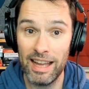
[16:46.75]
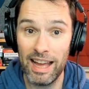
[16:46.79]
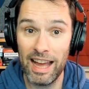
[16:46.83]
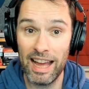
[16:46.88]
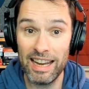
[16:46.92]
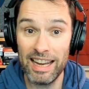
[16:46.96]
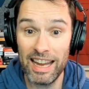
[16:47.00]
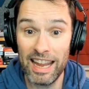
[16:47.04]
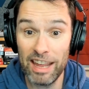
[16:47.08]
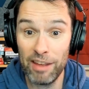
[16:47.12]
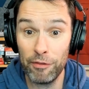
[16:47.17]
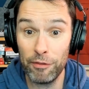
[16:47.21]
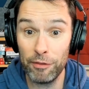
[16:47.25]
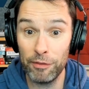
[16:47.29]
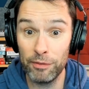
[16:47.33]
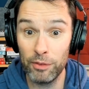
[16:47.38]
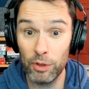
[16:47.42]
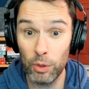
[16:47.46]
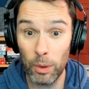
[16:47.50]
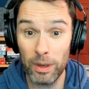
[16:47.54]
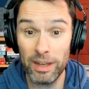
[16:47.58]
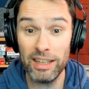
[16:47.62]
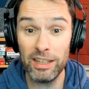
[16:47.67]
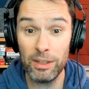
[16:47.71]
And if
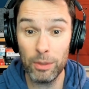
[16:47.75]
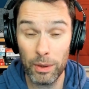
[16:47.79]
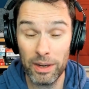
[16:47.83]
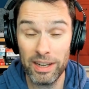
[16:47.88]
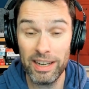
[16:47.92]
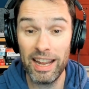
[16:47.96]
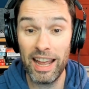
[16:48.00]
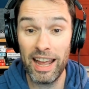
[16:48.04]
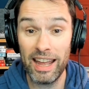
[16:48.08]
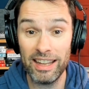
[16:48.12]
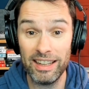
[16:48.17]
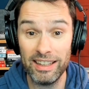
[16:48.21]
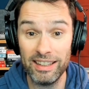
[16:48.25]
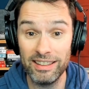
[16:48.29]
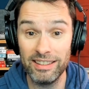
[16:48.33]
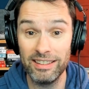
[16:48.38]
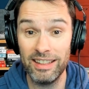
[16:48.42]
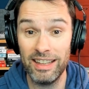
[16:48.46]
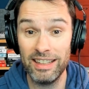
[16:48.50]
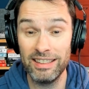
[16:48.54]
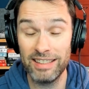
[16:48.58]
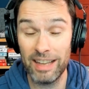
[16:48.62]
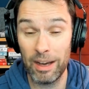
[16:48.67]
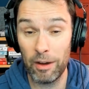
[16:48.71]
2028
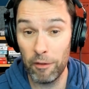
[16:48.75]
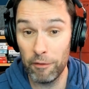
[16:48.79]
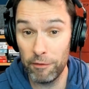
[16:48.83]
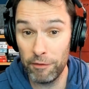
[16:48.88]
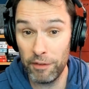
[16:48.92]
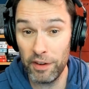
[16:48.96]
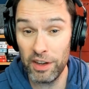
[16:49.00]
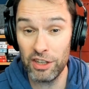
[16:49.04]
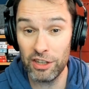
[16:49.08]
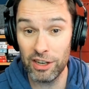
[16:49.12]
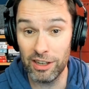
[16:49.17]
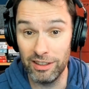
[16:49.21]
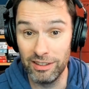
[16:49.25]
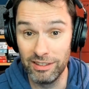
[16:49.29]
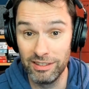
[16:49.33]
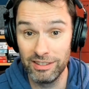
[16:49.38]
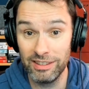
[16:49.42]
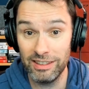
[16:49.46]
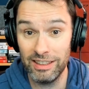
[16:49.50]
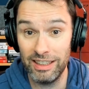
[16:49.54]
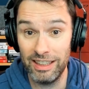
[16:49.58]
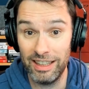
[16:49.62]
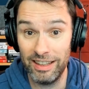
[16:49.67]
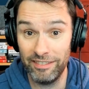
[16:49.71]
is our vision,
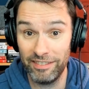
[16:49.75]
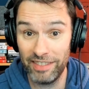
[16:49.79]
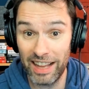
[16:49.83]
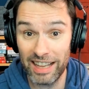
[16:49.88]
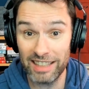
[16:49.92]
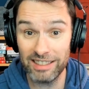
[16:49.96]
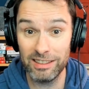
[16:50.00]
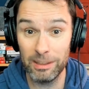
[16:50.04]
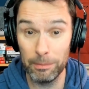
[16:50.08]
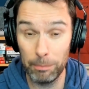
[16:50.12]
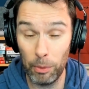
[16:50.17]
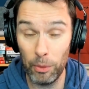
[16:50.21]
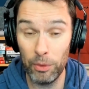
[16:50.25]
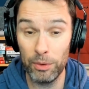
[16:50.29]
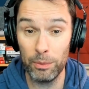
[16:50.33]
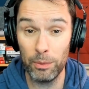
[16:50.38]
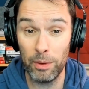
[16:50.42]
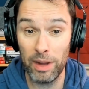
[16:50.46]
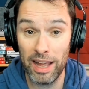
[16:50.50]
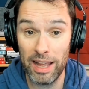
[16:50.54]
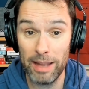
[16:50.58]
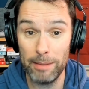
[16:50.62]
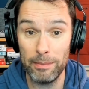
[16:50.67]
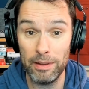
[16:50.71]
if that's the point
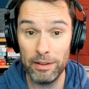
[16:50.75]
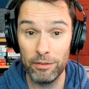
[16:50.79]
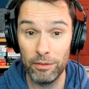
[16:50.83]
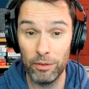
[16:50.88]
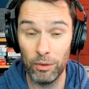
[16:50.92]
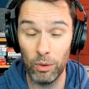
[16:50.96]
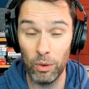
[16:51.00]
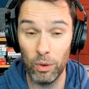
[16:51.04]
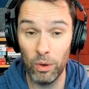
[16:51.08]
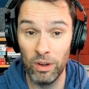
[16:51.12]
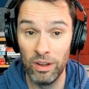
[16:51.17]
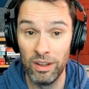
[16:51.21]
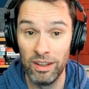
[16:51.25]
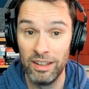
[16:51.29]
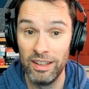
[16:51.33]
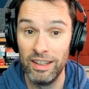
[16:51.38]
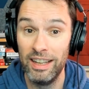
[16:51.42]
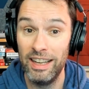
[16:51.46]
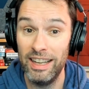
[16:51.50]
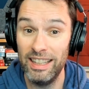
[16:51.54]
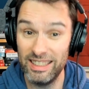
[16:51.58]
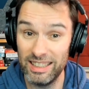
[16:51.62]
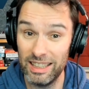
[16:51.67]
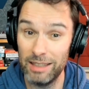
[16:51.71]
we're aiming for,
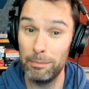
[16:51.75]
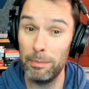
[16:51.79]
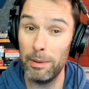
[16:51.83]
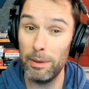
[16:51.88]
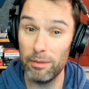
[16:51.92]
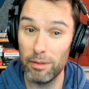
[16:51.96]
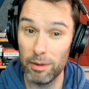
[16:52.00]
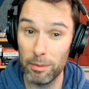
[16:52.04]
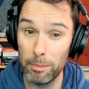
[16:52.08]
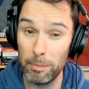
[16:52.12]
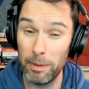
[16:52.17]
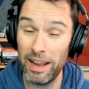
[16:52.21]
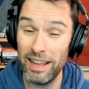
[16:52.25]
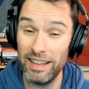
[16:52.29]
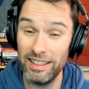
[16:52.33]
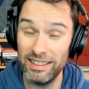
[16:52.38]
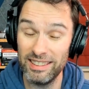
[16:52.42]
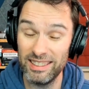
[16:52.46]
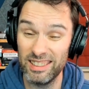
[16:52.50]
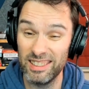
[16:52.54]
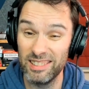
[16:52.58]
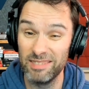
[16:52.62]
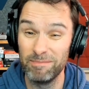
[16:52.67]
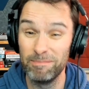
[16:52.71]
he's going to be
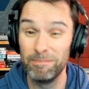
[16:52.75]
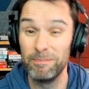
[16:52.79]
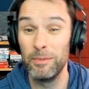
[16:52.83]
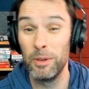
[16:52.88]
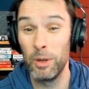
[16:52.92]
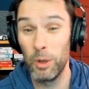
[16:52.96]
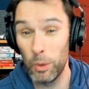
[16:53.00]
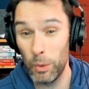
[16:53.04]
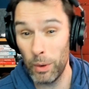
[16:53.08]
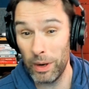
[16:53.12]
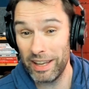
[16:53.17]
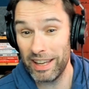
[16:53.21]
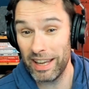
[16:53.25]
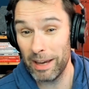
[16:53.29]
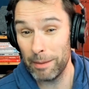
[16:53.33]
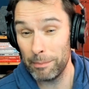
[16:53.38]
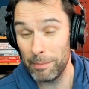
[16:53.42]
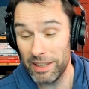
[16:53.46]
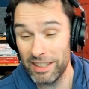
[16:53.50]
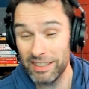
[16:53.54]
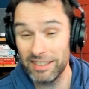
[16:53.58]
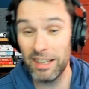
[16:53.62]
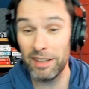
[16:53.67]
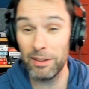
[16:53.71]
replaced quicker,
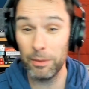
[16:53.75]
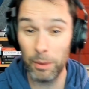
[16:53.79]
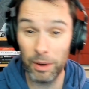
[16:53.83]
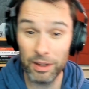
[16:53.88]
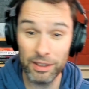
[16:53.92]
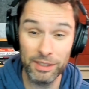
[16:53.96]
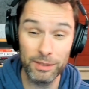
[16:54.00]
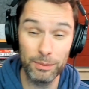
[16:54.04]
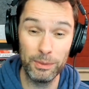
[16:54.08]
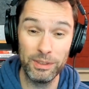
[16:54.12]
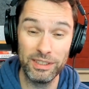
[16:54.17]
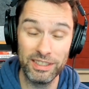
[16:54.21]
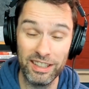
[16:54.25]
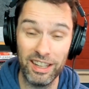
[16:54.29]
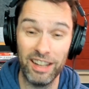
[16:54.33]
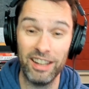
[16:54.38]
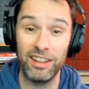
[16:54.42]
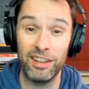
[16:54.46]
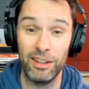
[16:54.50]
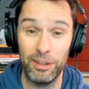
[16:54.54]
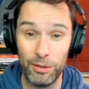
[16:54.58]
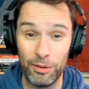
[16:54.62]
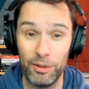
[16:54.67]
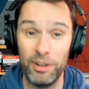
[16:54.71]
because otherwise we
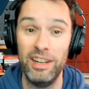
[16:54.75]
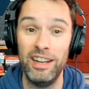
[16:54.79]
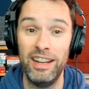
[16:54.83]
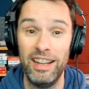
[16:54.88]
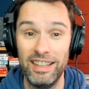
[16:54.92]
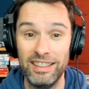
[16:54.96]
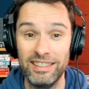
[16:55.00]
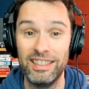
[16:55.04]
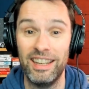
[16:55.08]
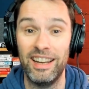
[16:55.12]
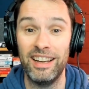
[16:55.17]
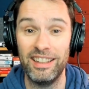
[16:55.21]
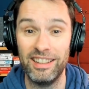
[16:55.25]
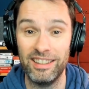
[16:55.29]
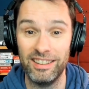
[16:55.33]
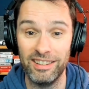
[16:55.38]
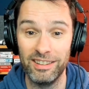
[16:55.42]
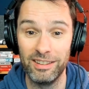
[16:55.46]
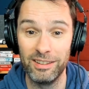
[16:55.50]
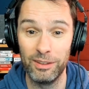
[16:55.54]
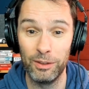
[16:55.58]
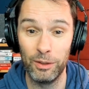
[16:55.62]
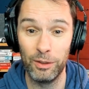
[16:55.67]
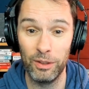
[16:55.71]
start the 3-year
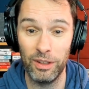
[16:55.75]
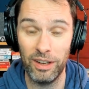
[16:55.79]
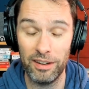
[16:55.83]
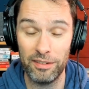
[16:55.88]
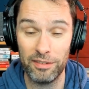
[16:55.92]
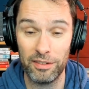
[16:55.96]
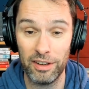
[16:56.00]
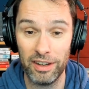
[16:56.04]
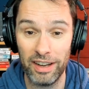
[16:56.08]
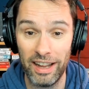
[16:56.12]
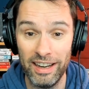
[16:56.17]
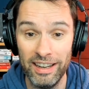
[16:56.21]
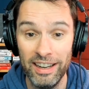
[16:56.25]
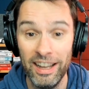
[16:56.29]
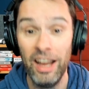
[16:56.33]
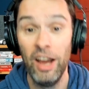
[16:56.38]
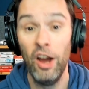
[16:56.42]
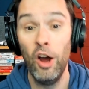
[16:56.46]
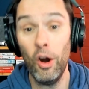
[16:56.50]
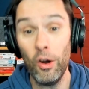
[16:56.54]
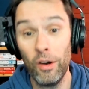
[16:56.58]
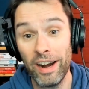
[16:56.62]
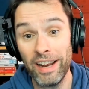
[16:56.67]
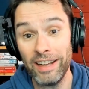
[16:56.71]
cycle all over again.
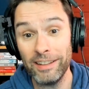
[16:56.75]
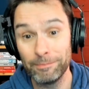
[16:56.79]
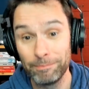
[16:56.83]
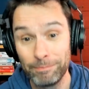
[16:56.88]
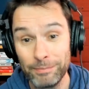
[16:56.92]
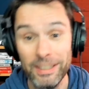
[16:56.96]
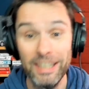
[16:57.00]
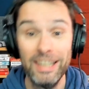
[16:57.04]
All right.